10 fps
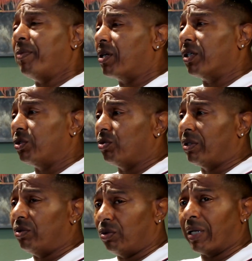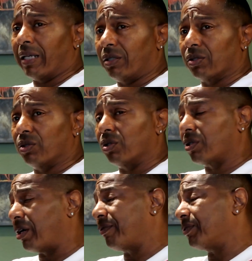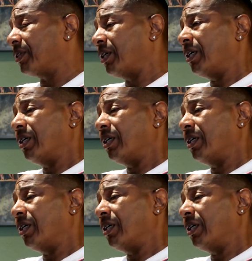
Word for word: because you you got this little comfort.